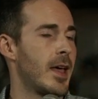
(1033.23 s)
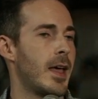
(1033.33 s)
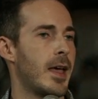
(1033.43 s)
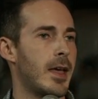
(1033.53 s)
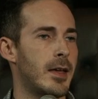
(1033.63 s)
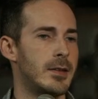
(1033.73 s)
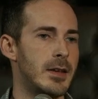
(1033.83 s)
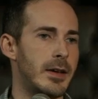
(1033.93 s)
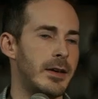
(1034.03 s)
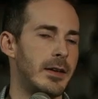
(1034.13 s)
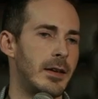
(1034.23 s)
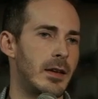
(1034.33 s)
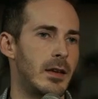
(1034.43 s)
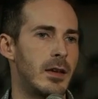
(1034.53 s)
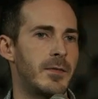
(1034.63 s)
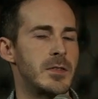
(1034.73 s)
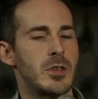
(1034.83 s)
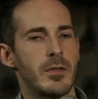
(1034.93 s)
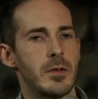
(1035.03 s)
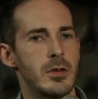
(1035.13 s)
And
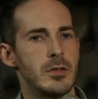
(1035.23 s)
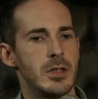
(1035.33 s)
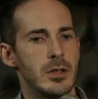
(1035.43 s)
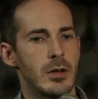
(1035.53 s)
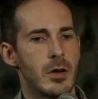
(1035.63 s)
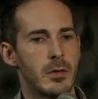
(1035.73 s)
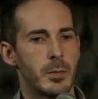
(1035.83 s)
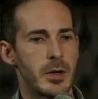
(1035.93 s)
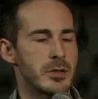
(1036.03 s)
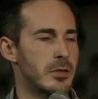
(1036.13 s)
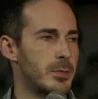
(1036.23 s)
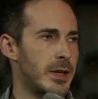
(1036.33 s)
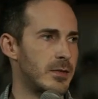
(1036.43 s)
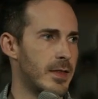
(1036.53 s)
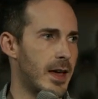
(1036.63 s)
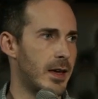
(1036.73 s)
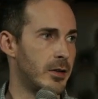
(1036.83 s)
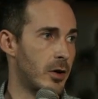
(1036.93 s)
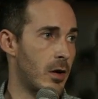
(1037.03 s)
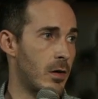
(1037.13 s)
if you're using your own personal space for that in
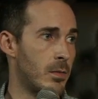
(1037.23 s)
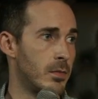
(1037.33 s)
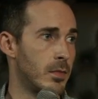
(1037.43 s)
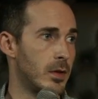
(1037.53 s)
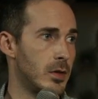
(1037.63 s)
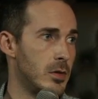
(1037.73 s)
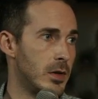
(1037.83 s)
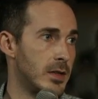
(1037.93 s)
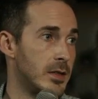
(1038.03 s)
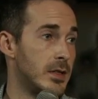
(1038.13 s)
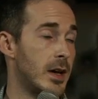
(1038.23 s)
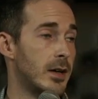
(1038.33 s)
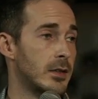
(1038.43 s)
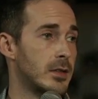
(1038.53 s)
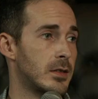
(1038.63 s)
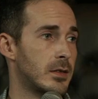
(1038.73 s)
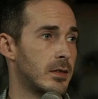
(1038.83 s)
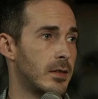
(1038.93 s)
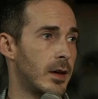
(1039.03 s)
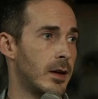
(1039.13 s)
your home, you can deduct
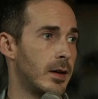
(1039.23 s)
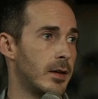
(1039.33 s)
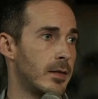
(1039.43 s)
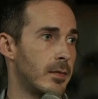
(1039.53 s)
part